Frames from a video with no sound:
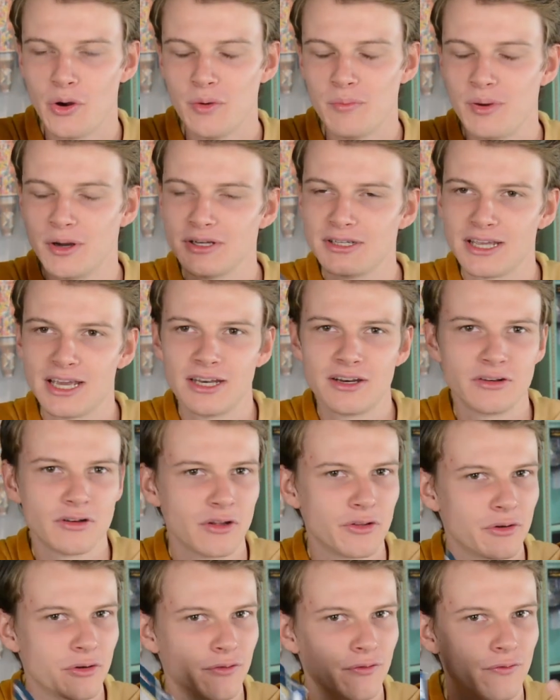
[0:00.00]
but in
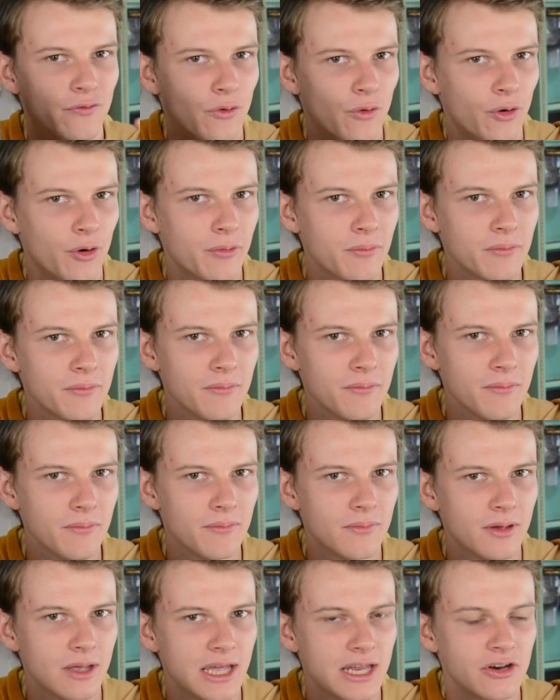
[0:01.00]
another form,
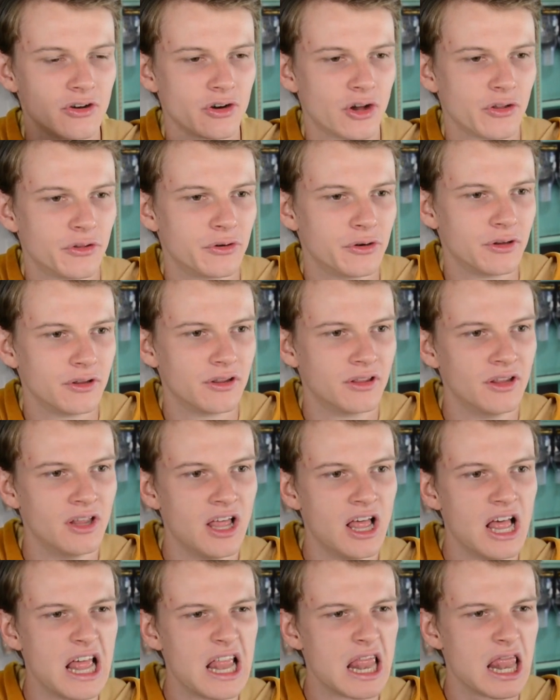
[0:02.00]
in another
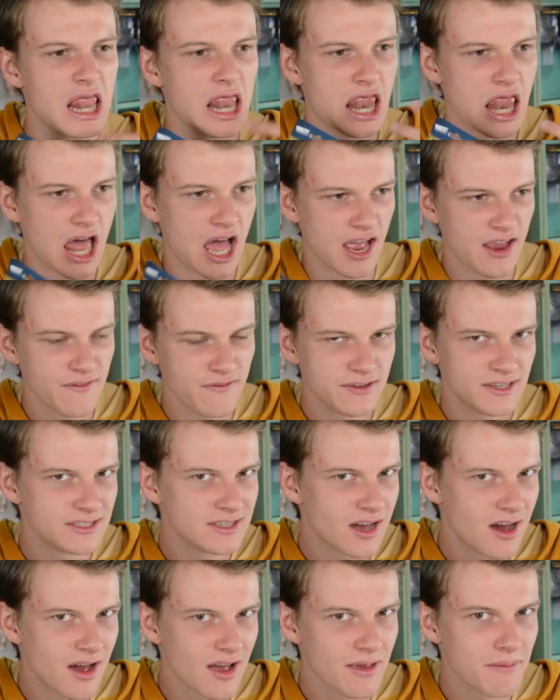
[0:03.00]

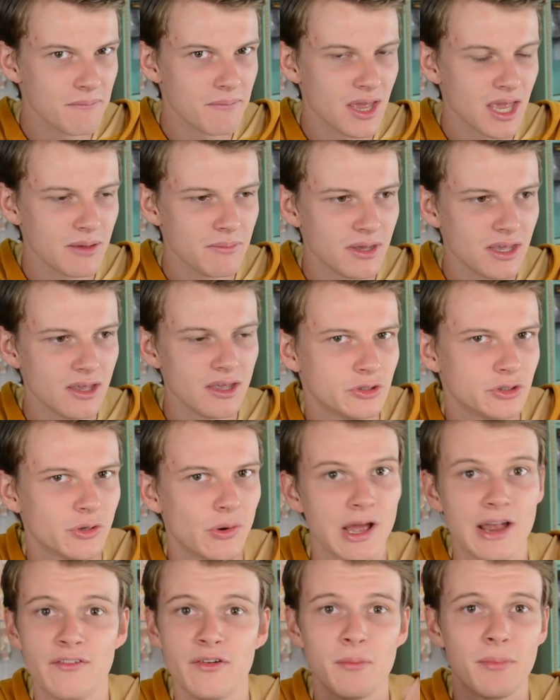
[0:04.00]
lifetime maybe. So
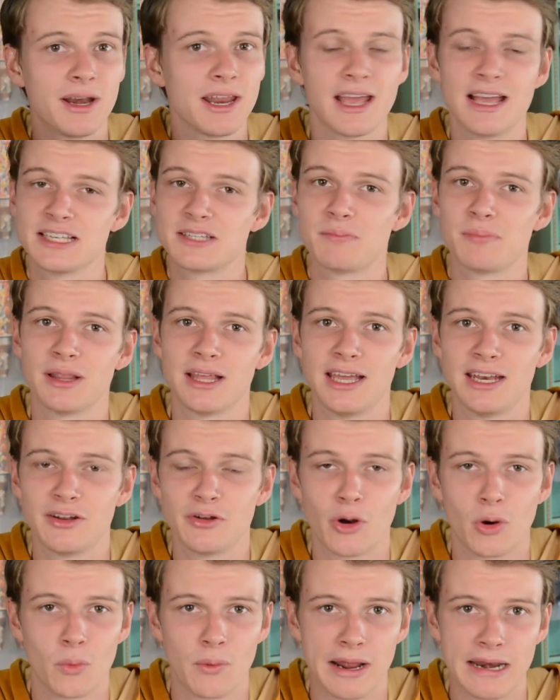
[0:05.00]
everybody has played it
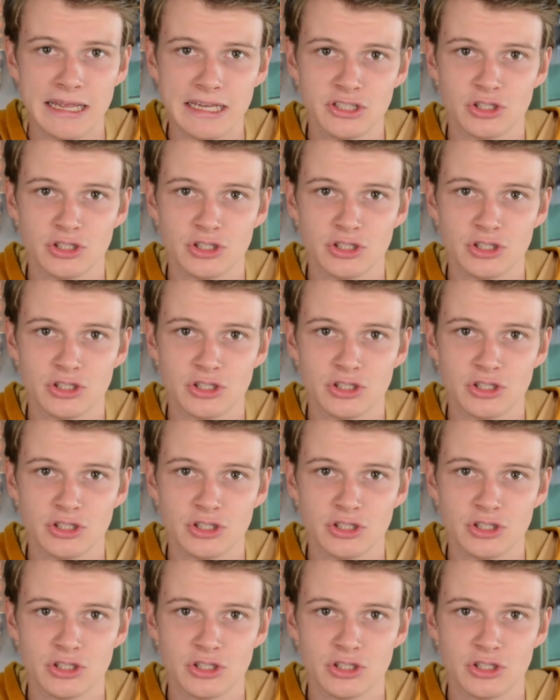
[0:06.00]
already,